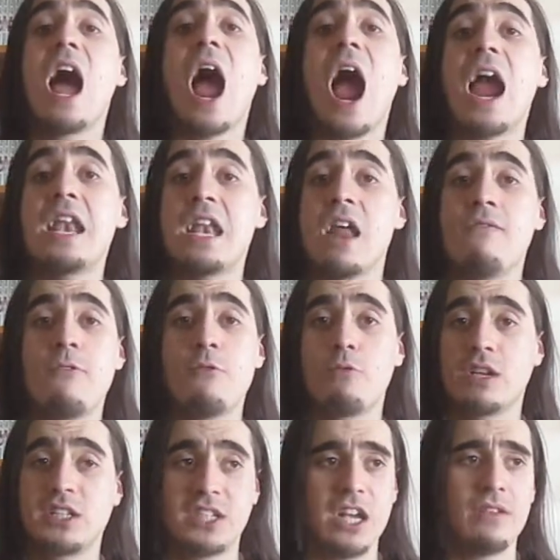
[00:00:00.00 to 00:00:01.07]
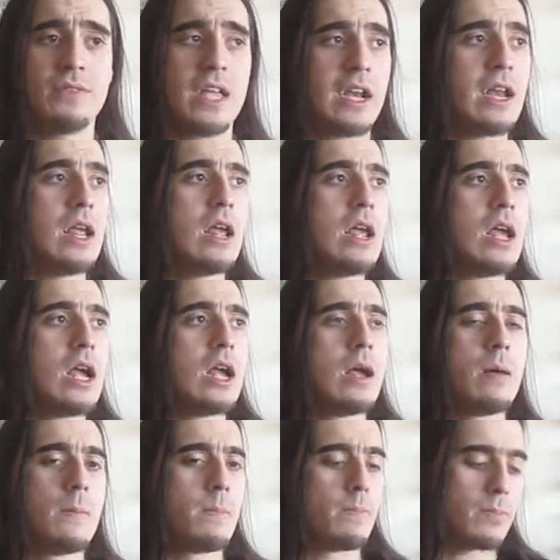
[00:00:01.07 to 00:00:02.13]
I never received it.
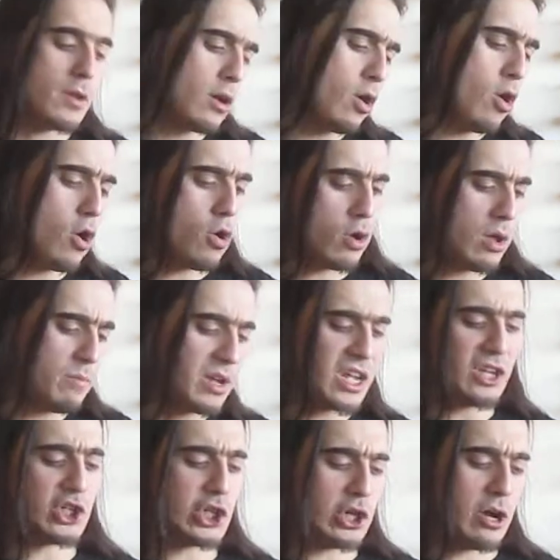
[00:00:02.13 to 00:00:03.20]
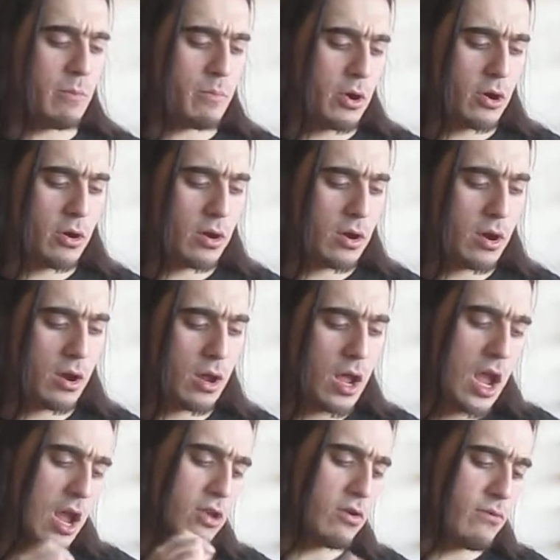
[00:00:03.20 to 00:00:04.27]
Oh, let me get your number
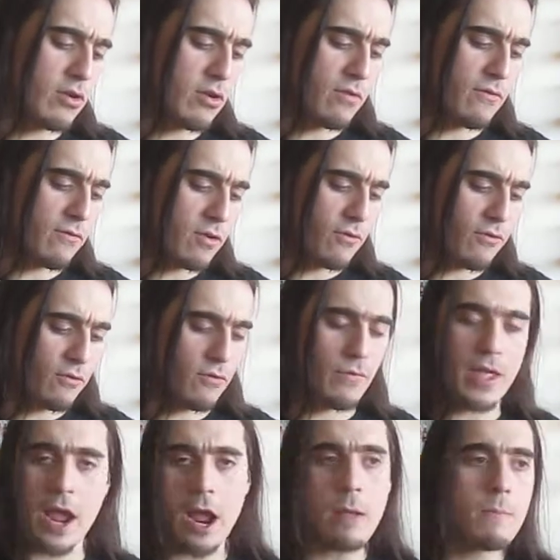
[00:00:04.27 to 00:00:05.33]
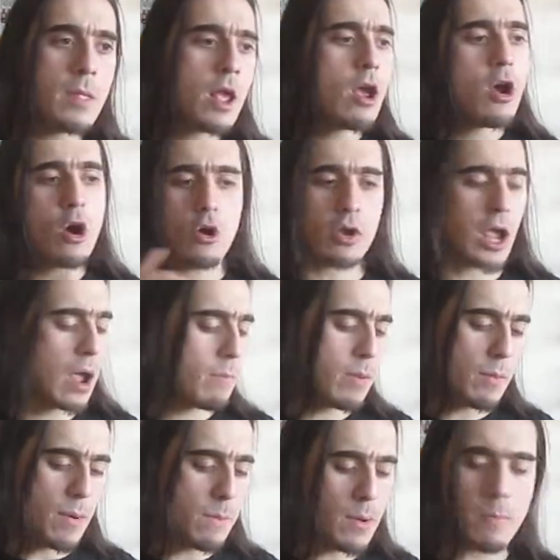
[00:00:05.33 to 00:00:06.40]
and your full name. Okay,
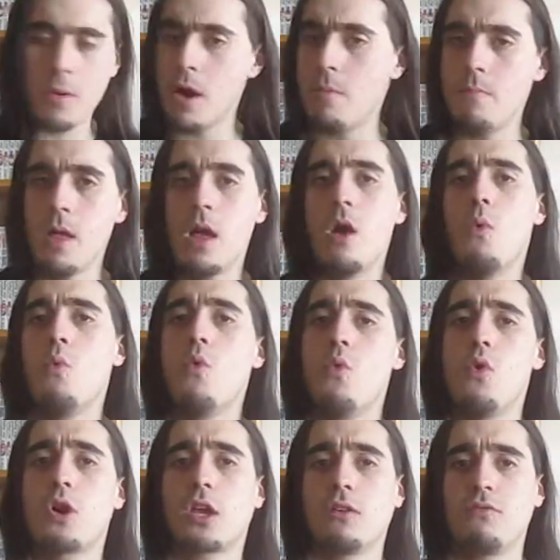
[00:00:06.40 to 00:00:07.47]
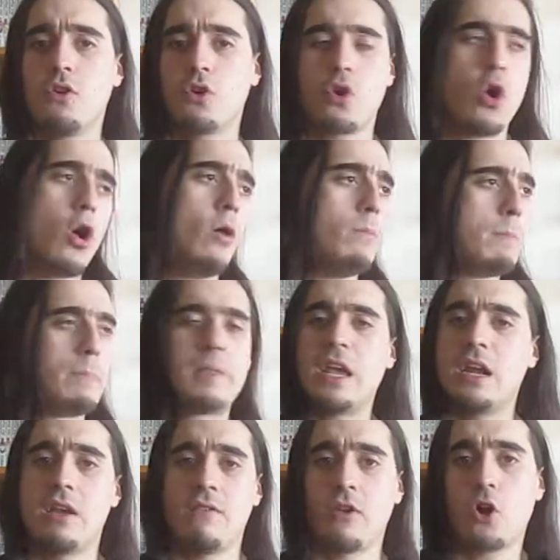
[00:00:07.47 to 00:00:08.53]
we will give you a call."
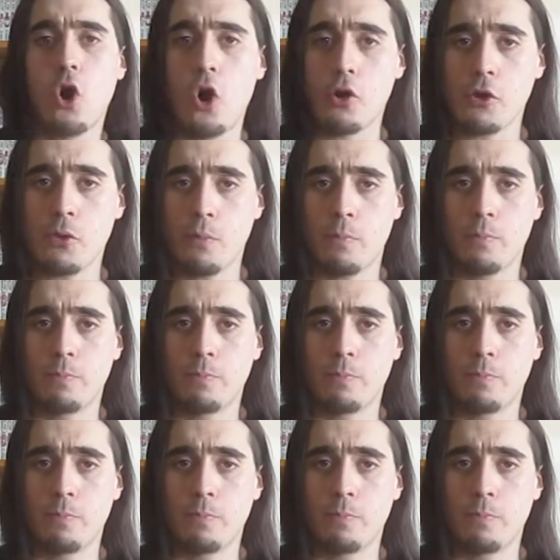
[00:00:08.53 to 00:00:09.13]
They never call you.